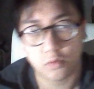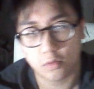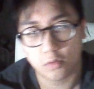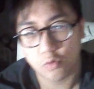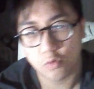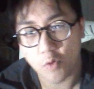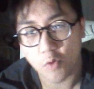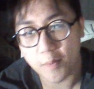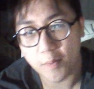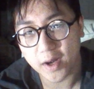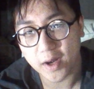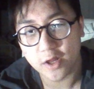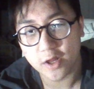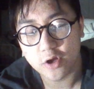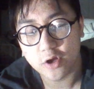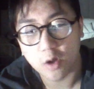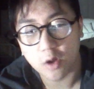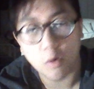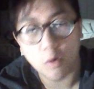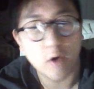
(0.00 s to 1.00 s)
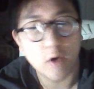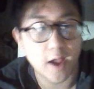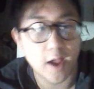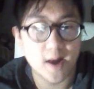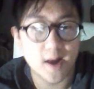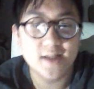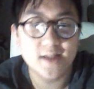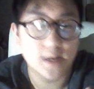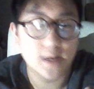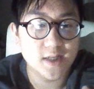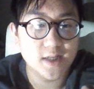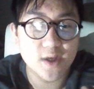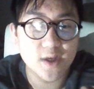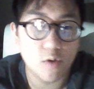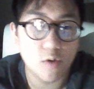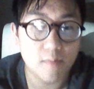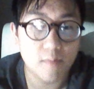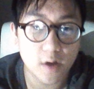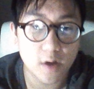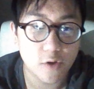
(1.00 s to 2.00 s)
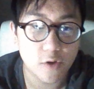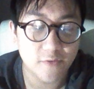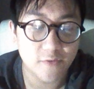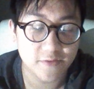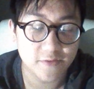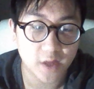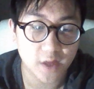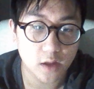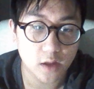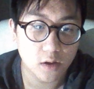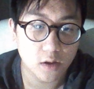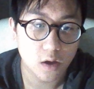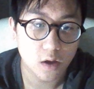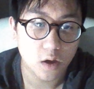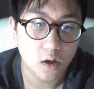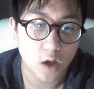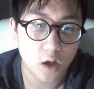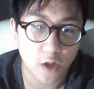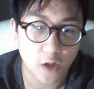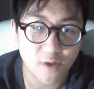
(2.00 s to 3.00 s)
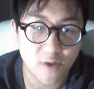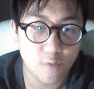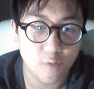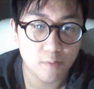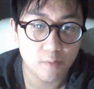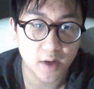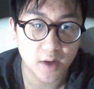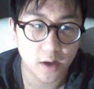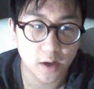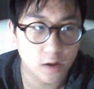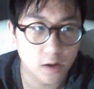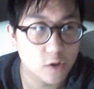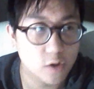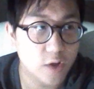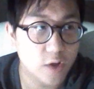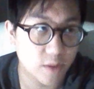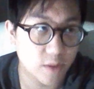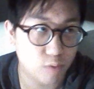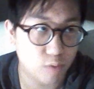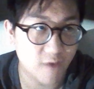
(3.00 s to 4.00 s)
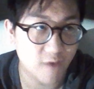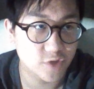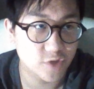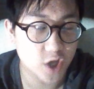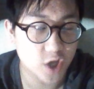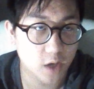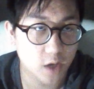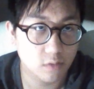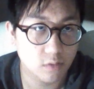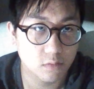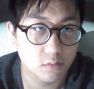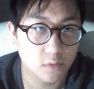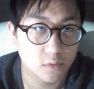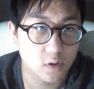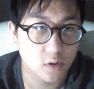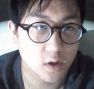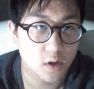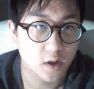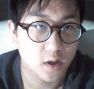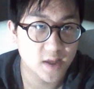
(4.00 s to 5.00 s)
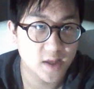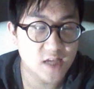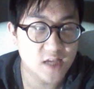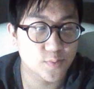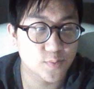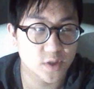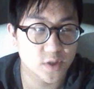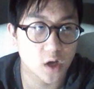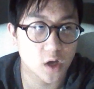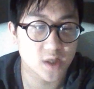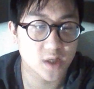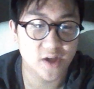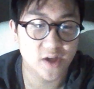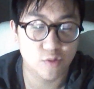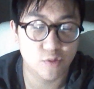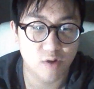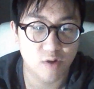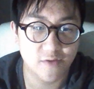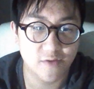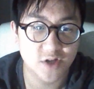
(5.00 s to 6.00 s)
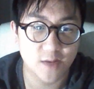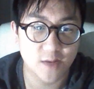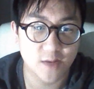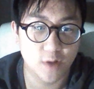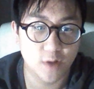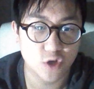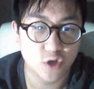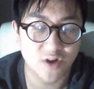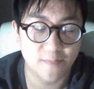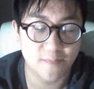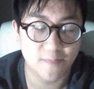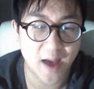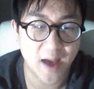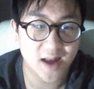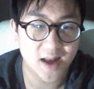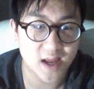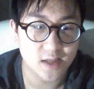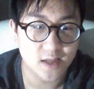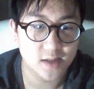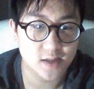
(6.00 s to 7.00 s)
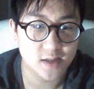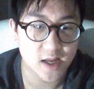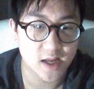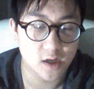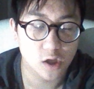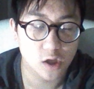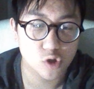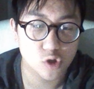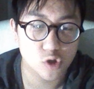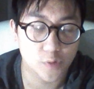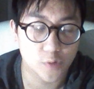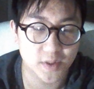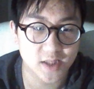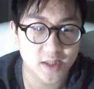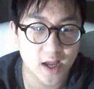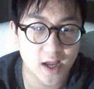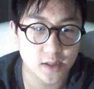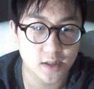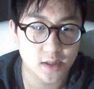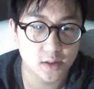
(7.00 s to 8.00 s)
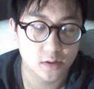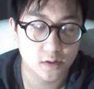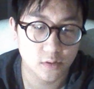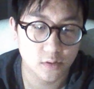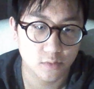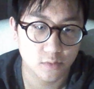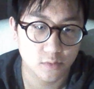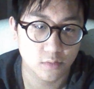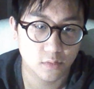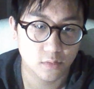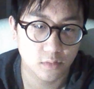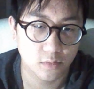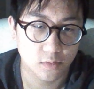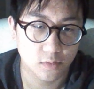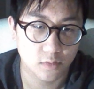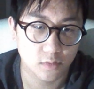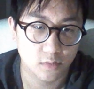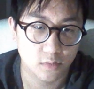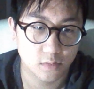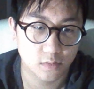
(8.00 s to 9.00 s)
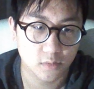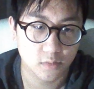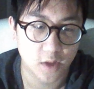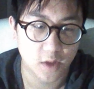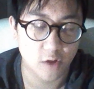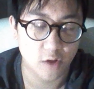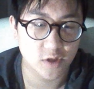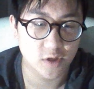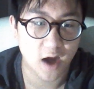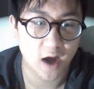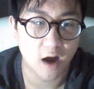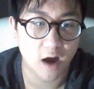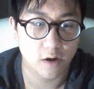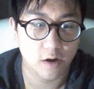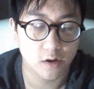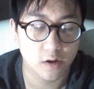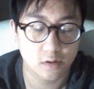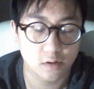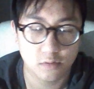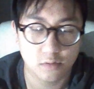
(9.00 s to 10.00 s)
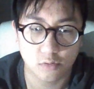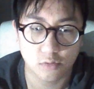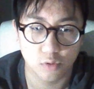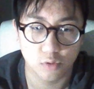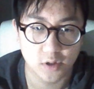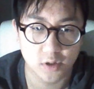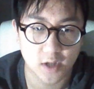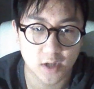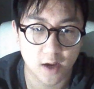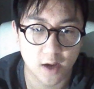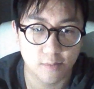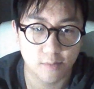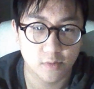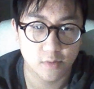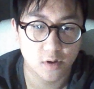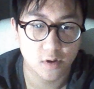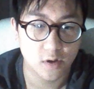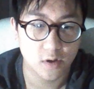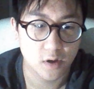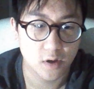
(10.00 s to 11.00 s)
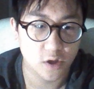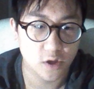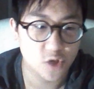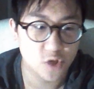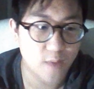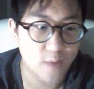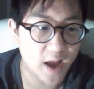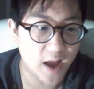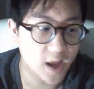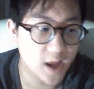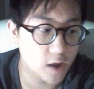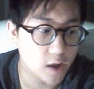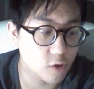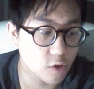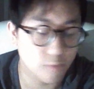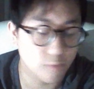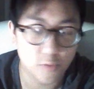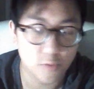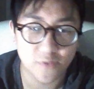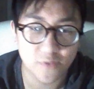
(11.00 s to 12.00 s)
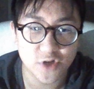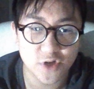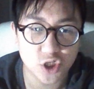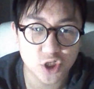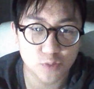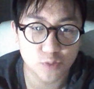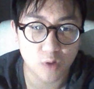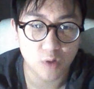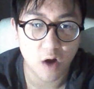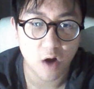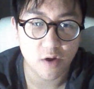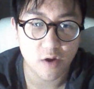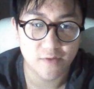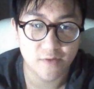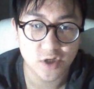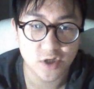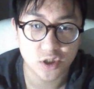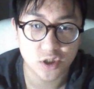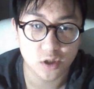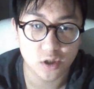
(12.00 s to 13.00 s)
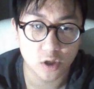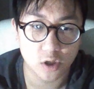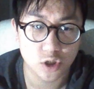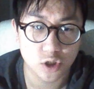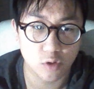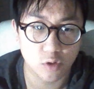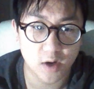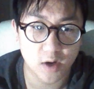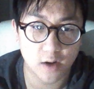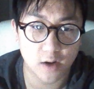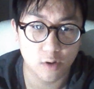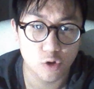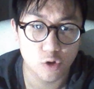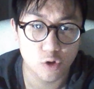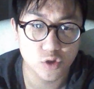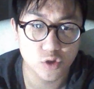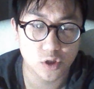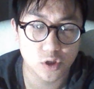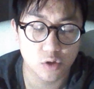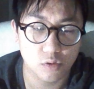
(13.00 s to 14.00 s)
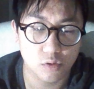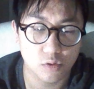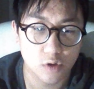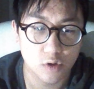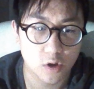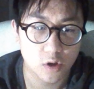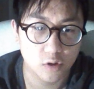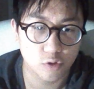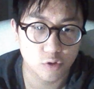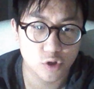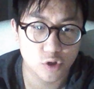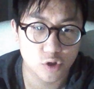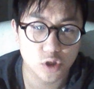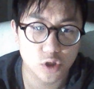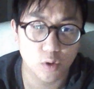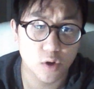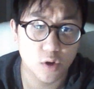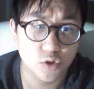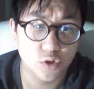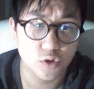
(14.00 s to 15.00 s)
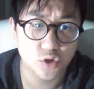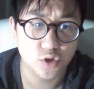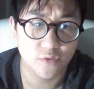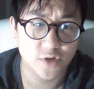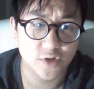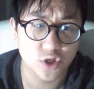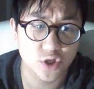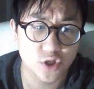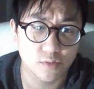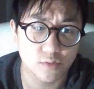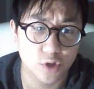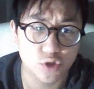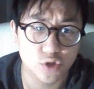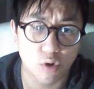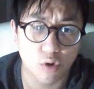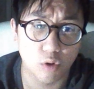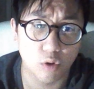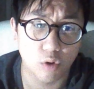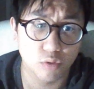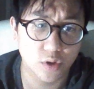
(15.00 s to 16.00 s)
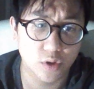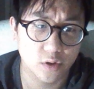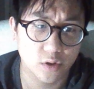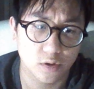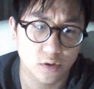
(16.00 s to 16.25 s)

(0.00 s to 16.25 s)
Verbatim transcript: One billion. Okay, let's let's say you're you're fifty and you have one billion. You get the private jet. Yes, but it's hard to get on the private jet because you have bad knees and it's hard to go up the stairs. And you're tired all the time. You can barely your your vision's blurry. Your vision's slowly losing you. You're slowly losing your vision because you're old.